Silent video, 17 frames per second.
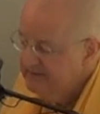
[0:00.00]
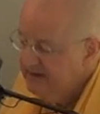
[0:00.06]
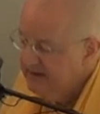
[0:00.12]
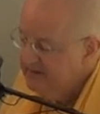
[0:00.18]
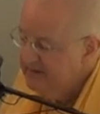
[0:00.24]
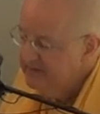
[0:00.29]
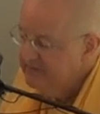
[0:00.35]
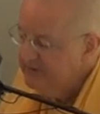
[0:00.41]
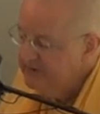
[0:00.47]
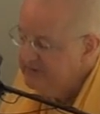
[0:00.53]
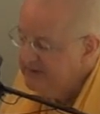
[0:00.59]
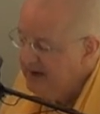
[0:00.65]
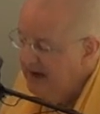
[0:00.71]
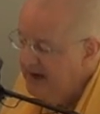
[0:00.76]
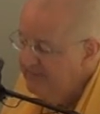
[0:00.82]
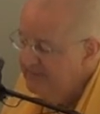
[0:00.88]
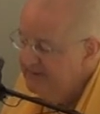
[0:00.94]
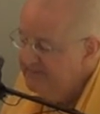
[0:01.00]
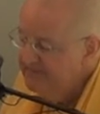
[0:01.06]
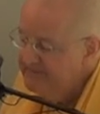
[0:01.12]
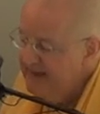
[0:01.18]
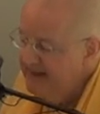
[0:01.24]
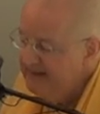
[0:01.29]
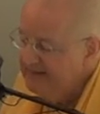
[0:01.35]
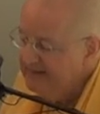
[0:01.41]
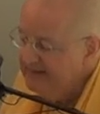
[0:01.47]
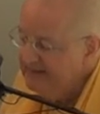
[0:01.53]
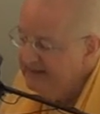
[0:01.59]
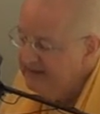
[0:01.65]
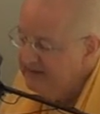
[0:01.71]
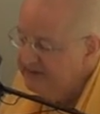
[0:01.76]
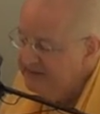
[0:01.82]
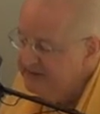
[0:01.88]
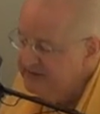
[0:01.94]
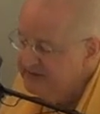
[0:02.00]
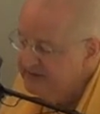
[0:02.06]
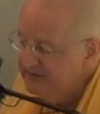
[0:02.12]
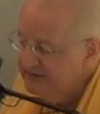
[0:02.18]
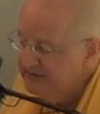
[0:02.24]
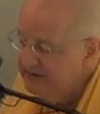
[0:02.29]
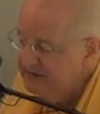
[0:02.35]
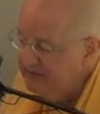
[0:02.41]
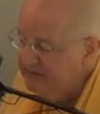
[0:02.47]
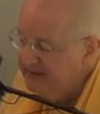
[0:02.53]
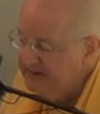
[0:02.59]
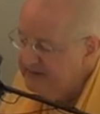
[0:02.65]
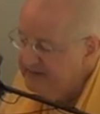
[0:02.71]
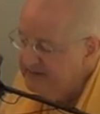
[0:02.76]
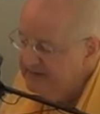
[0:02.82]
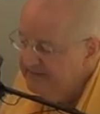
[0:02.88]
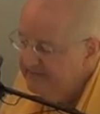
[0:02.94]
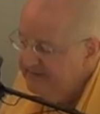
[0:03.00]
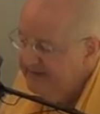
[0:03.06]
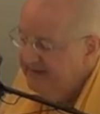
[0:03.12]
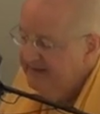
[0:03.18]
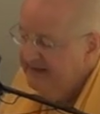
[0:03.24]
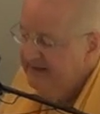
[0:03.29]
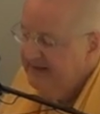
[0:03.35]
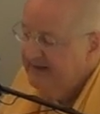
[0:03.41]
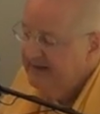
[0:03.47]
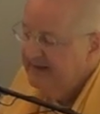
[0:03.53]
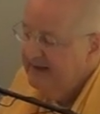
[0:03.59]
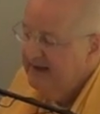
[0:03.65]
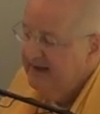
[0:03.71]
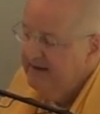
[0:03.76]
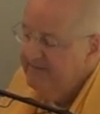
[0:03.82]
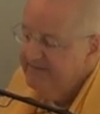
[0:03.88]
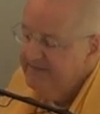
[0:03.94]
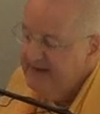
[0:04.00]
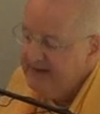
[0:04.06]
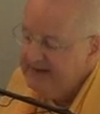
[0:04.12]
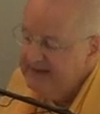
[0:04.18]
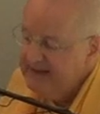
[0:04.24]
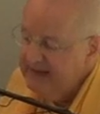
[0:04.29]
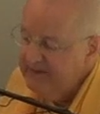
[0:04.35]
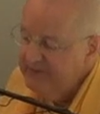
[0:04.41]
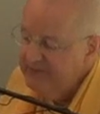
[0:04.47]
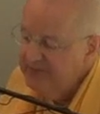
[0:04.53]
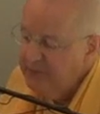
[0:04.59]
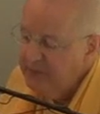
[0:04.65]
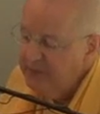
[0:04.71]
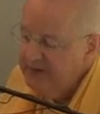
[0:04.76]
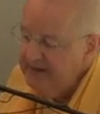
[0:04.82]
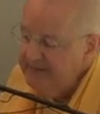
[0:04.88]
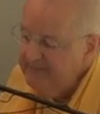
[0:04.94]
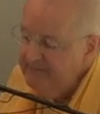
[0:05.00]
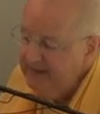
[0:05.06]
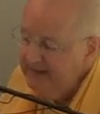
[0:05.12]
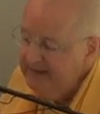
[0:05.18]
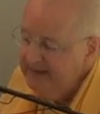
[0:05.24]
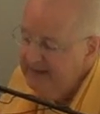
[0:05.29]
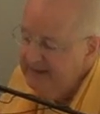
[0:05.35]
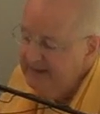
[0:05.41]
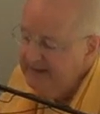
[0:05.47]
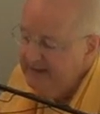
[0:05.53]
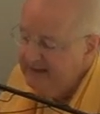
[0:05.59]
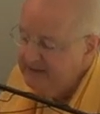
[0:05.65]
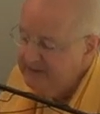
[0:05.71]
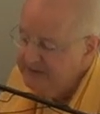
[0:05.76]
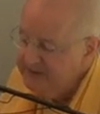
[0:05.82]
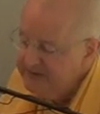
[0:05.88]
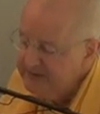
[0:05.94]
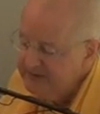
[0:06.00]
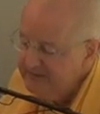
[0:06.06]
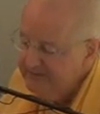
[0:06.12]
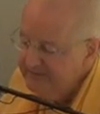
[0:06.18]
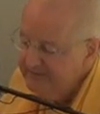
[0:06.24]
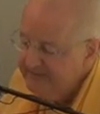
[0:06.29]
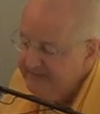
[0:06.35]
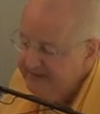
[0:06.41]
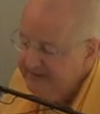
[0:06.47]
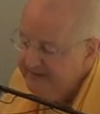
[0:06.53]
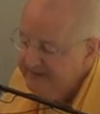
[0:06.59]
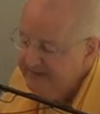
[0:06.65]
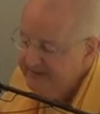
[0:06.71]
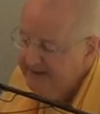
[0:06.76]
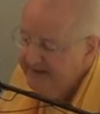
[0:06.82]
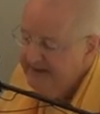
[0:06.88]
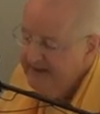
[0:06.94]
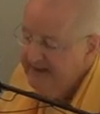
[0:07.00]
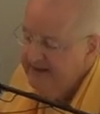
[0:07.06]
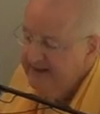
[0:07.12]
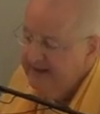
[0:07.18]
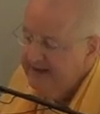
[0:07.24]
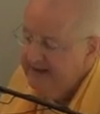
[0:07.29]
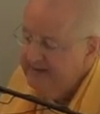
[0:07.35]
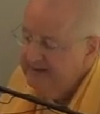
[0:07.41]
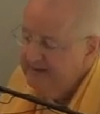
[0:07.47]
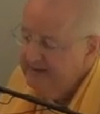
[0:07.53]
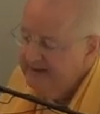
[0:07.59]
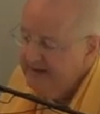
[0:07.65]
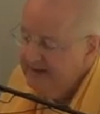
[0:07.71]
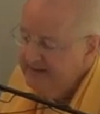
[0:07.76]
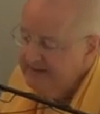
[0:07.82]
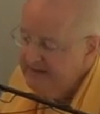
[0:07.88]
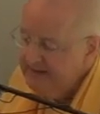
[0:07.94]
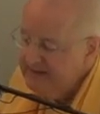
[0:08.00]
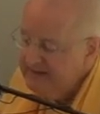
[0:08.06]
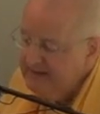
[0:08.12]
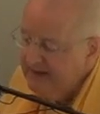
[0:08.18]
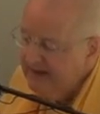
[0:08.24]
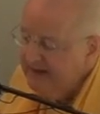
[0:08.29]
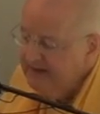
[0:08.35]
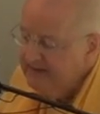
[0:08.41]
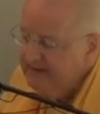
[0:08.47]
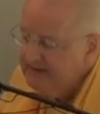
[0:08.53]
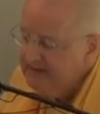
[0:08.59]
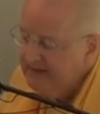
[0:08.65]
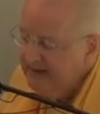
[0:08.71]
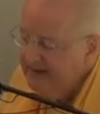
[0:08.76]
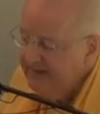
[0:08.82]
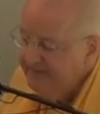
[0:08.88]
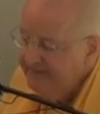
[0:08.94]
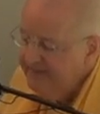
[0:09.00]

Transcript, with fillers: are the most common mental illness in the US, affecting 40 million adults in the United States